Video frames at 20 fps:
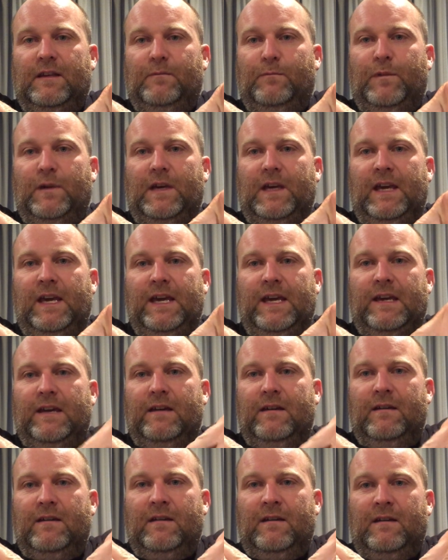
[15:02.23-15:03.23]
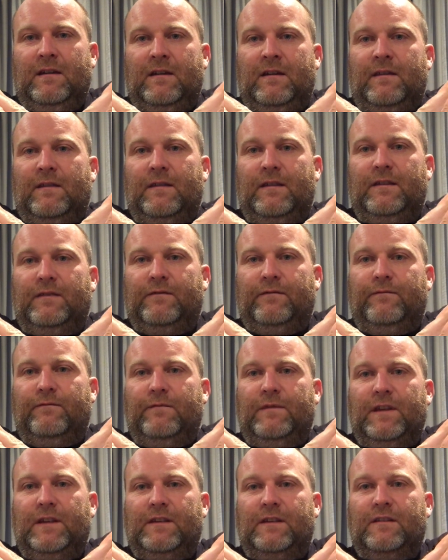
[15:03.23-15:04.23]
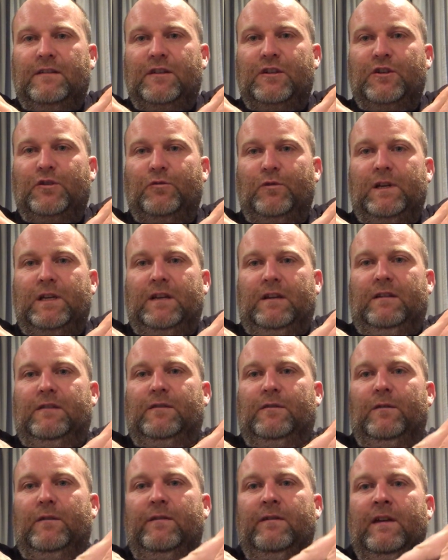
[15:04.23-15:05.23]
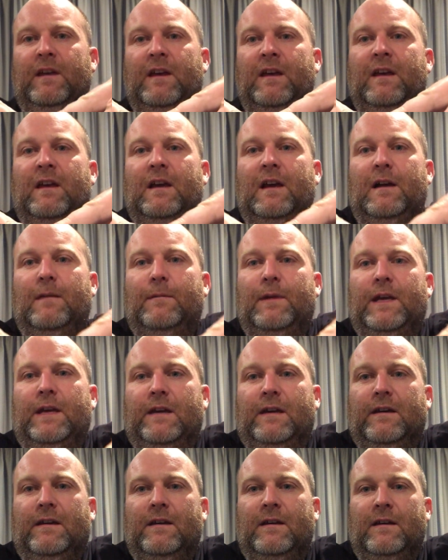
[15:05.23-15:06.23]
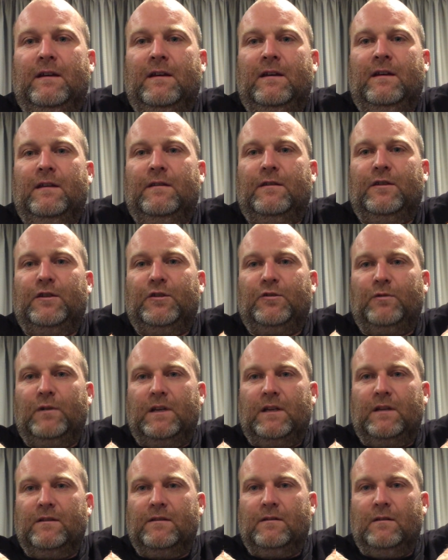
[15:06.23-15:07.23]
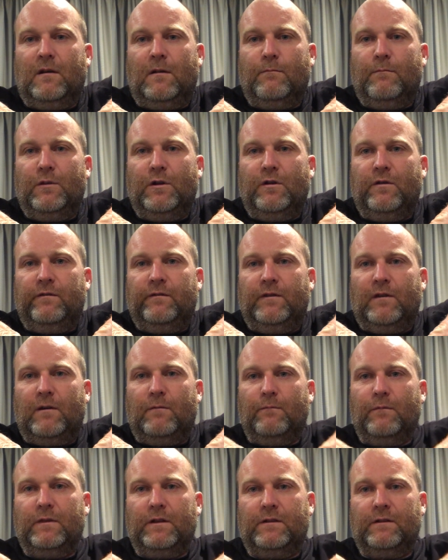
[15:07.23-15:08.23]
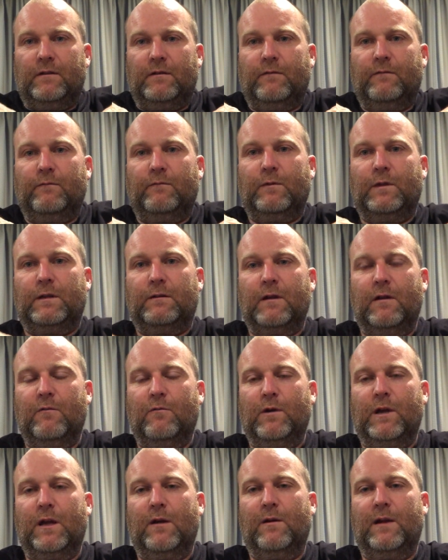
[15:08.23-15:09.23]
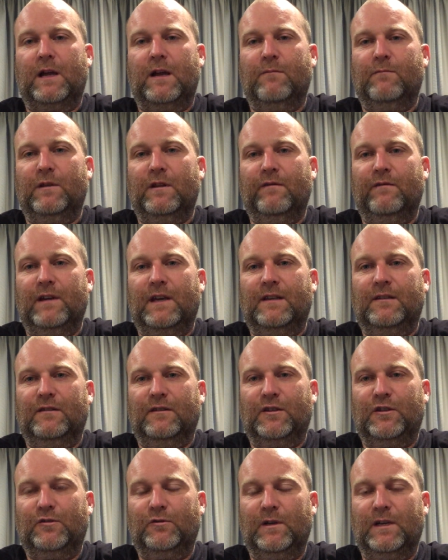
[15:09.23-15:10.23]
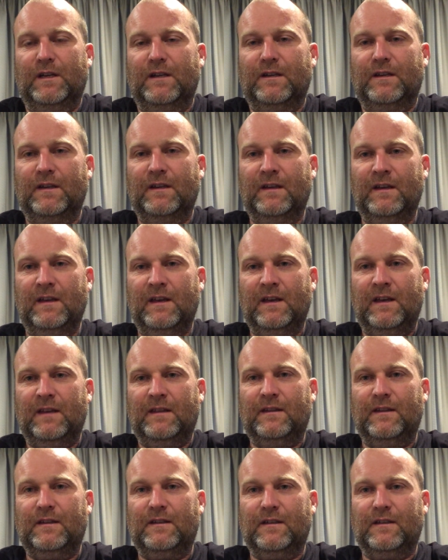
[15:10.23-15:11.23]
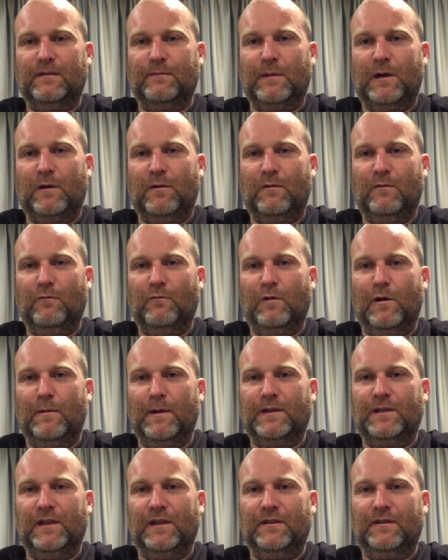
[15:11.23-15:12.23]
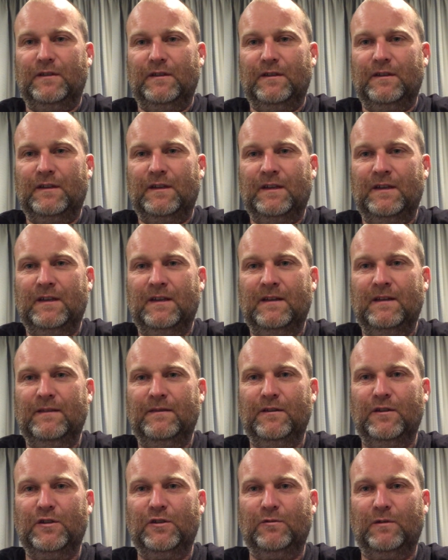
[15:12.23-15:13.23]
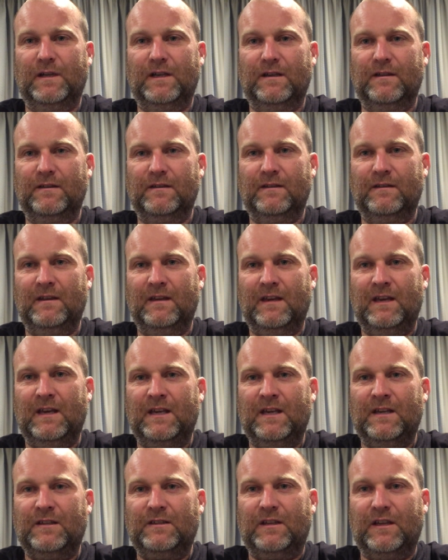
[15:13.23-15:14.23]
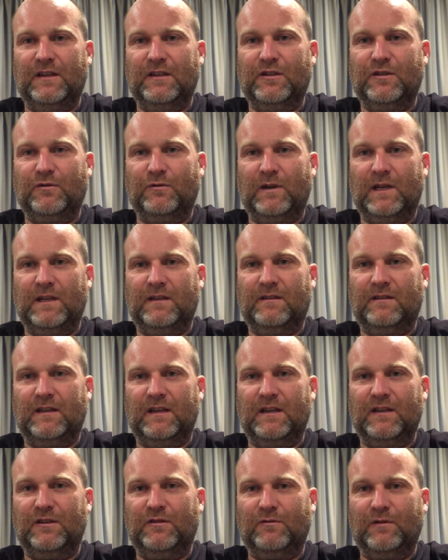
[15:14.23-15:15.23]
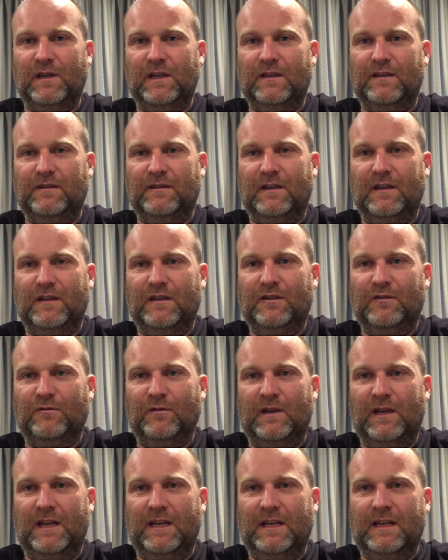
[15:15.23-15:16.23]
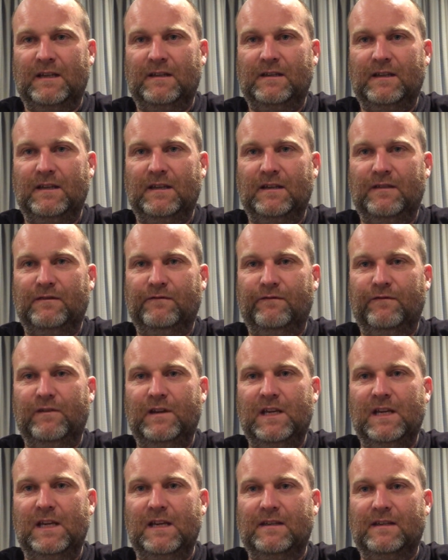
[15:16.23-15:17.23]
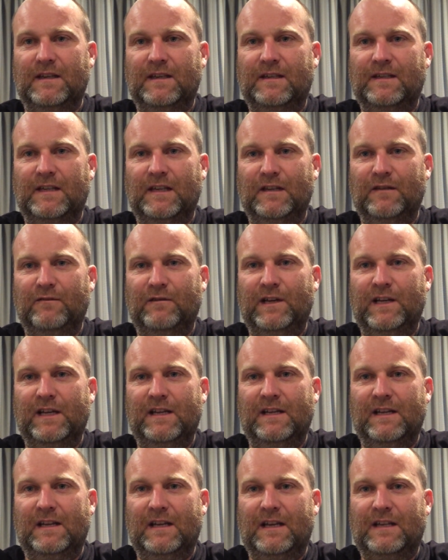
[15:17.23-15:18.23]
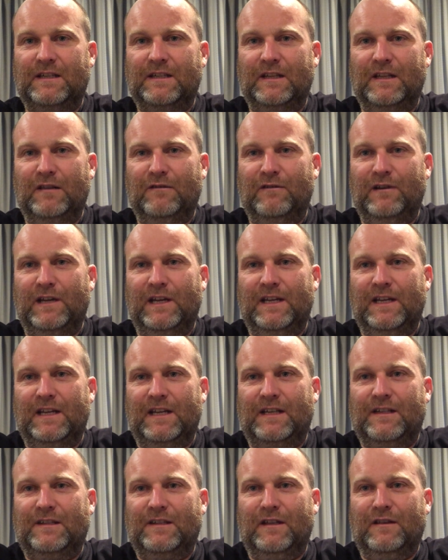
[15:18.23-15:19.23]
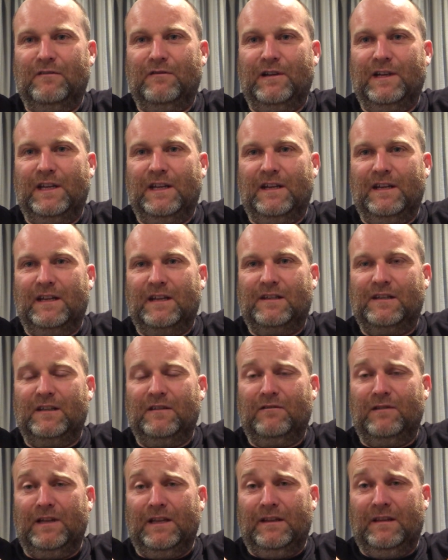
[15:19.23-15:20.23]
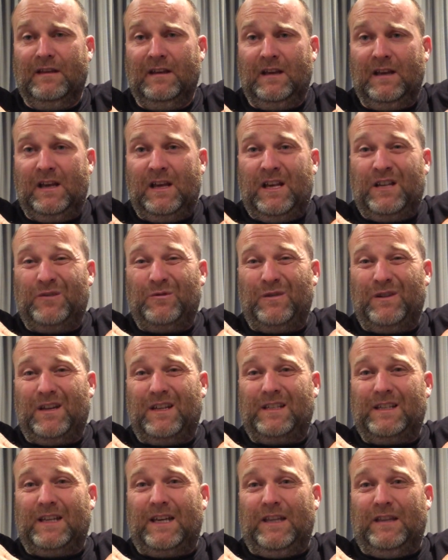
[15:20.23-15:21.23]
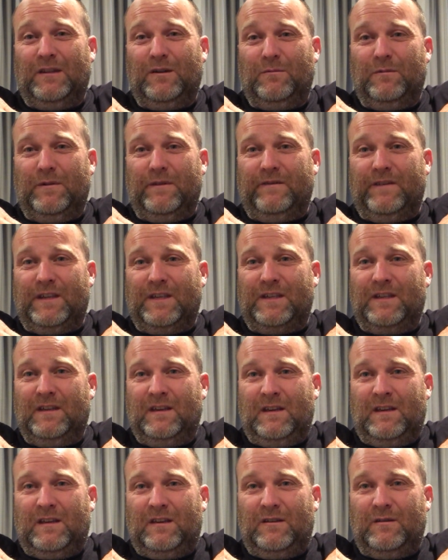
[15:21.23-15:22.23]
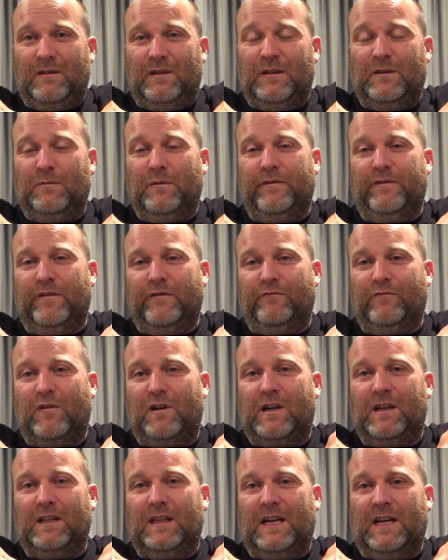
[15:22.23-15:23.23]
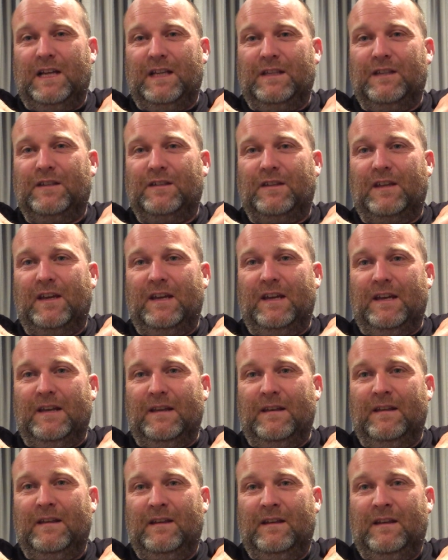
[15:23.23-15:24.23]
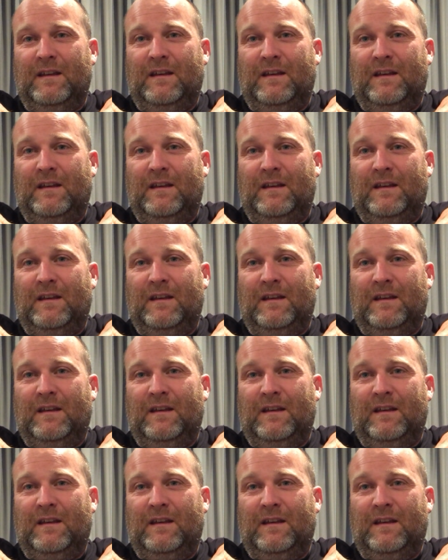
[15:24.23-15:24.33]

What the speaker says: bit here, this is a stringer. So if I'm here, the string is not moved, so we go again with a V. So the string is, this is about where my chest is. The string is stay straight, stay straight, stay straight, and you can see this V is accelerating and accelerating and accelerating and accelerating. So what you actually end up with is you end up with your rocker line staying